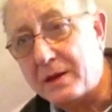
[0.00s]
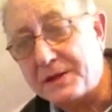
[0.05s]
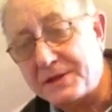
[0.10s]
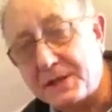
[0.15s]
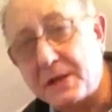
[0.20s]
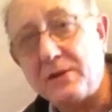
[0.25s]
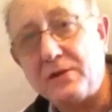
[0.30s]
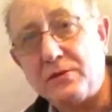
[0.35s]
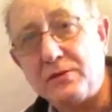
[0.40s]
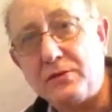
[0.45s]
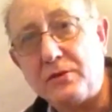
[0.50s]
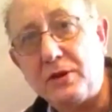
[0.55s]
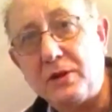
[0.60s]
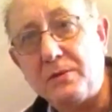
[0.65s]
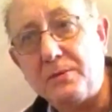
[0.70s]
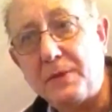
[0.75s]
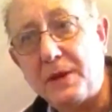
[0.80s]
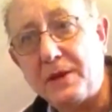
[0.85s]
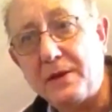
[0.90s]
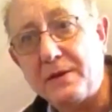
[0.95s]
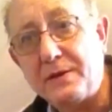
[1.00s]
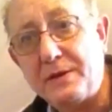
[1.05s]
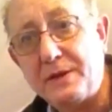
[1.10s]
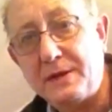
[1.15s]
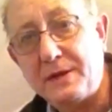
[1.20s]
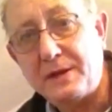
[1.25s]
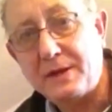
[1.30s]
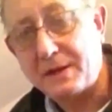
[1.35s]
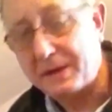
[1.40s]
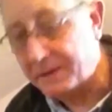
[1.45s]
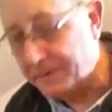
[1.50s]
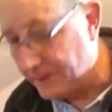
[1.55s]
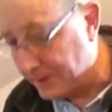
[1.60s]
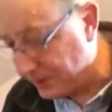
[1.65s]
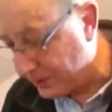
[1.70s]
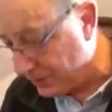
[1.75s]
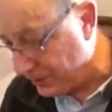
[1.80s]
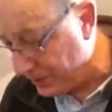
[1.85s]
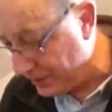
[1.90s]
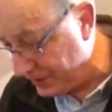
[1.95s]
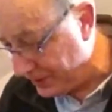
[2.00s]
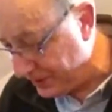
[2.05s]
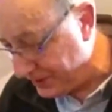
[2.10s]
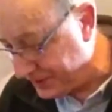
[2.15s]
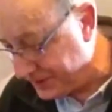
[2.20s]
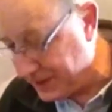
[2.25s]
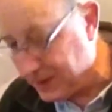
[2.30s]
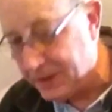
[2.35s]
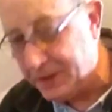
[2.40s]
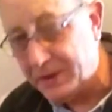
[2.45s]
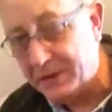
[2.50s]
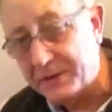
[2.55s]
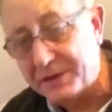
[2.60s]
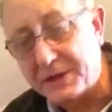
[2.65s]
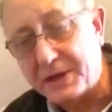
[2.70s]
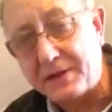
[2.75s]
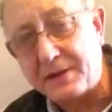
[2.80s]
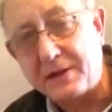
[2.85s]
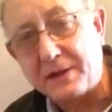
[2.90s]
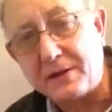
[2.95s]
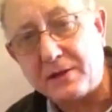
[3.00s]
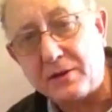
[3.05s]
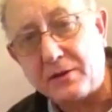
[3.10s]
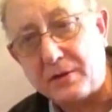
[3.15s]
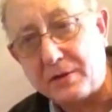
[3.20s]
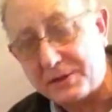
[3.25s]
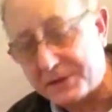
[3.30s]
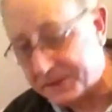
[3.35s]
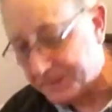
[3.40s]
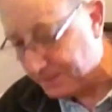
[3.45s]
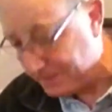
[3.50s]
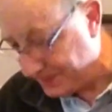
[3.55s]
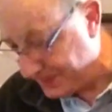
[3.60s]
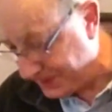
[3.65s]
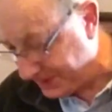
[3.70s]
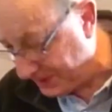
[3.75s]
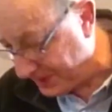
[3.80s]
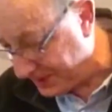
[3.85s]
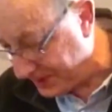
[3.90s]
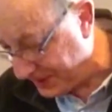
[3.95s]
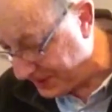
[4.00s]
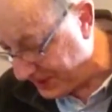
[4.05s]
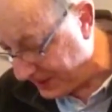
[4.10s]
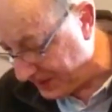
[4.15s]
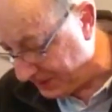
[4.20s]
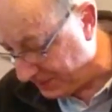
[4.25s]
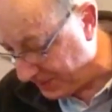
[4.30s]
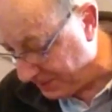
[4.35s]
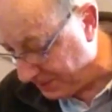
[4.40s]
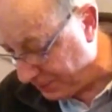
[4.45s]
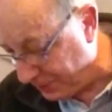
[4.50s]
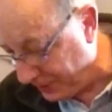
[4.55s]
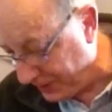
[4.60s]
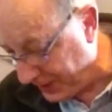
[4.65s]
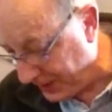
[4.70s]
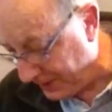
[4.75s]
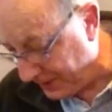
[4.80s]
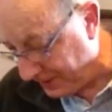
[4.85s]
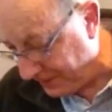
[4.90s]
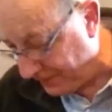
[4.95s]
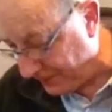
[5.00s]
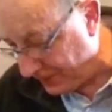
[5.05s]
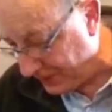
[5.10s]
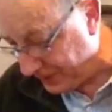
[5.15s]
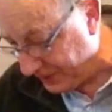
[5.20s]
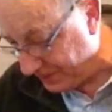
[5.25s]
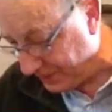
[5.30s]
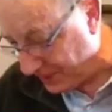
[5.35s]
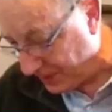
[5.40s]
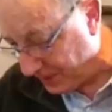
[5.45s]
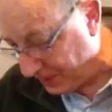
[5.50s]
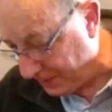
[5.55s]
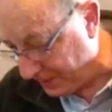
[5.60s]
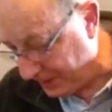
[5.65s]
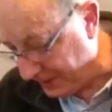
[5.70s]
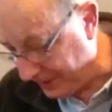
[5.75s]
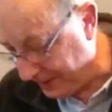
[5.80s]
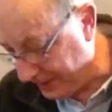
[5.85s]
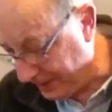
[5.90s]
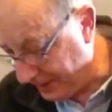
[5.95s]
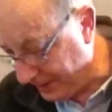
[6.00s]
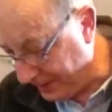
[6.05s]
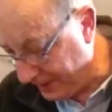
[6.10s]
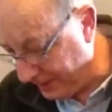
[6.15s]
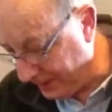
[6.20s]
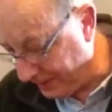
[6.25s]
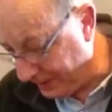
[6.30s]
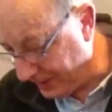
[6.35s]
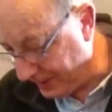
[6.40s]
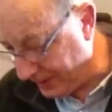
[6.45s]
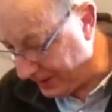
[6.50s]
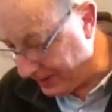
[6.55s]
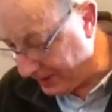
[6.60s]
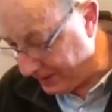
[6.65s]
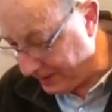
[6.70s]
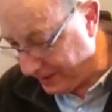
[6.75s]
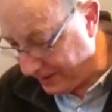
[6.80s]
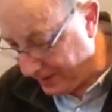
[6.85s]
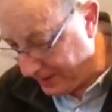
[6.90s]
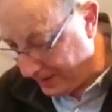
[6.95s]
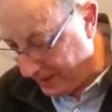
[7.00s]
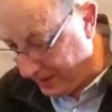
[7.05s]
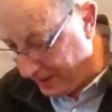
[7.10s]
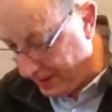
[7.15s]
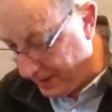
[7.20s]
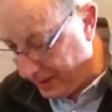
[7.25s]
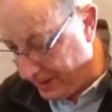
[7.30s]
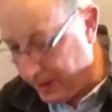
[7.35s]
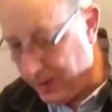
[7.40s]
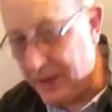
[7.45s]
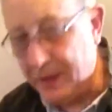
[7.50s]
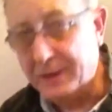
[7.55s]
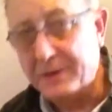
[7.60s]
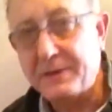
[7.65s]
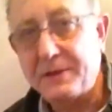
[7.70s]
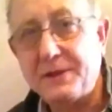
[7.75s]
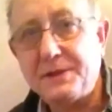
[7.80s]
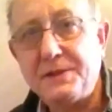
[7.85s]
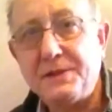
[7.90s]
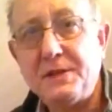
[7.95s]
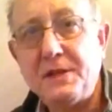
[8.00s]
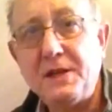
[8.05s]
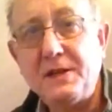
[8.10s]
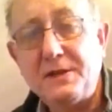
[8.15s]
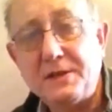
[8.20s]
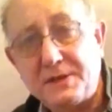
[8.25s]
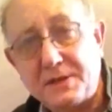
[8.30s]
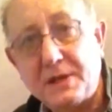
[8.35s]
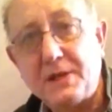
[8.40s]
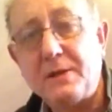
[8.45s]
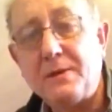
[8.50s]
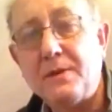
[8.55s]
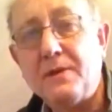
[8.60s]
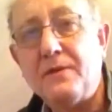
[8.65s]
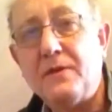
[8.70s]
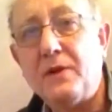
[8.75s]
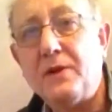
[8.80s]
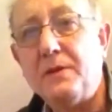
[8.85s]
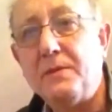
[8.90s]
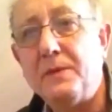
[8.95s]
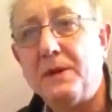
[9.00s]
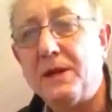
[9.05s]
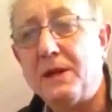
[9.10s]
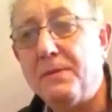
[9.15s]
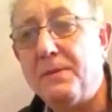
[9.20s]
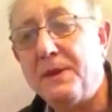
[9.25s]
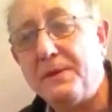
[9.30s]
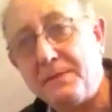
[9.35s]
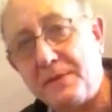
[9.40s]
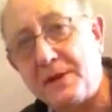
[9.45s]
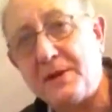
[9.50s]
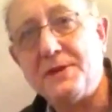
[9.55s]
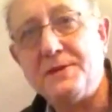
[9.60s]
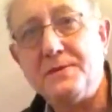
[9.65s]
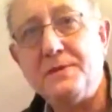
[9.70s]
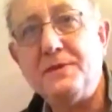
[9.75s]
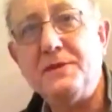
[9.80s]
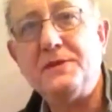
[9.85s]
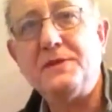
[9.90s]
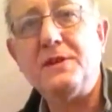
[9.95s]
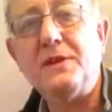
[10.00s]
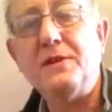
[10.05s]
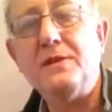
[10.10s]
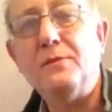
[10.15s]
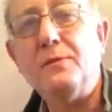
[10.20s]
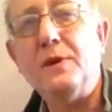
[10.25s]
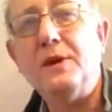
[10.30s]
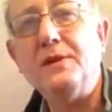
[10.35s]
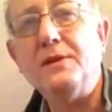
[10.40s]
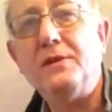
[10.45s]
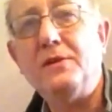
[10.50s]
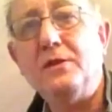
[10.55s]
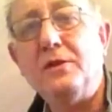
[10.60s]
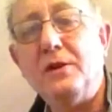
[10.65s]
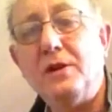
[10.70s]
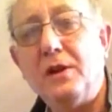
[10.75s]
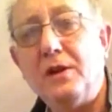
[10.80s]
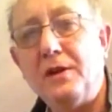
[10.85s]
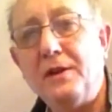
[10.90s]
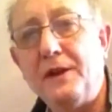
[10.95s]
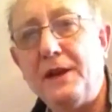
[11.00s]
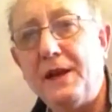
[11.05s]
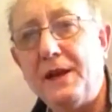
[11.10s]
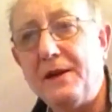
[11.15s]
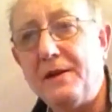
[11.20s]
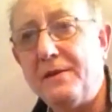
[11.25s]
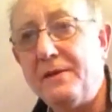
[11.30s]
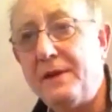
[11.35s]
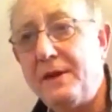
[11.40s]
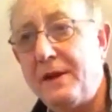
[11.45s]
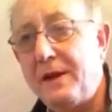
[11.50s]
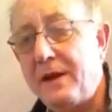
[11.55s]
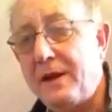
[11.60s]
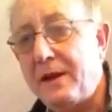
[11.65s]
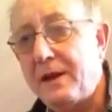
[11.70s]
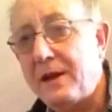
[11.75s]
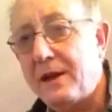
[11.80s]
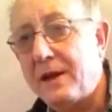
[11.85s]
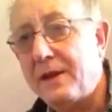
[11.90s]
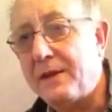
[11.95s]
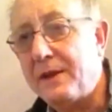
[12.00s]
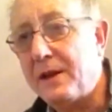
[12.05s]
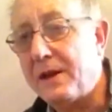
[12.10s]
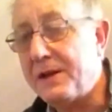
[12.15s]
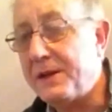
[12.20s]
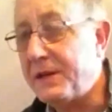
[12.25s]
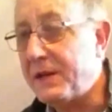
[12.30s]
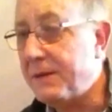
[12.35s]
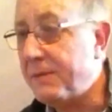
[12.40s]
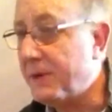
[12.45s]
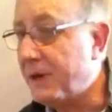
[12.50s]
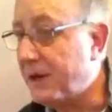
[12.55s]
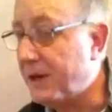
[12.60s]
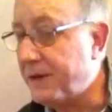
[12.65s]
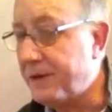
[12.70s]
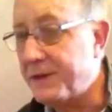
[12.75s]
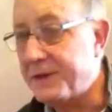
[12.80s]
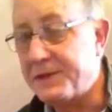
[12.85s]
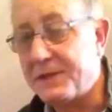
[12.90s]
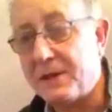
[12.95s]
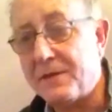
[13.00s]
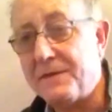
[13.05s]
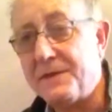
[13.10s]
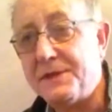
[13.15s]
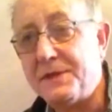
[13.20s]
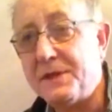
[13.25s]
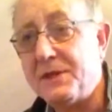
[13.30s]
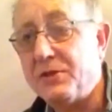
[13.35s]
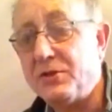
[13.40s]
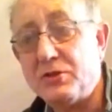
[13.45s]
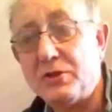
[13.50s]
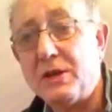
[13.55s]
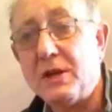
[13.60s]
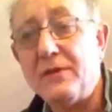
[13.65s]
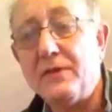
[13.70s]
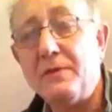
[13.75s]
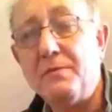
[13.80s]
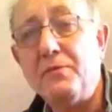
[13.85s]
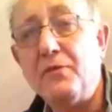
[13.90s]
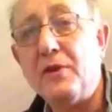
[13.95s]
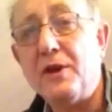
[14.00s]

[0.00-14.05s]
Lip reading: single coil mode, using the coil splitter here by pulling up the volume knob. Okay, and just need to turn up the volume a little bit because we've just got the one coil on now. And the idea behind this, obviously, should have a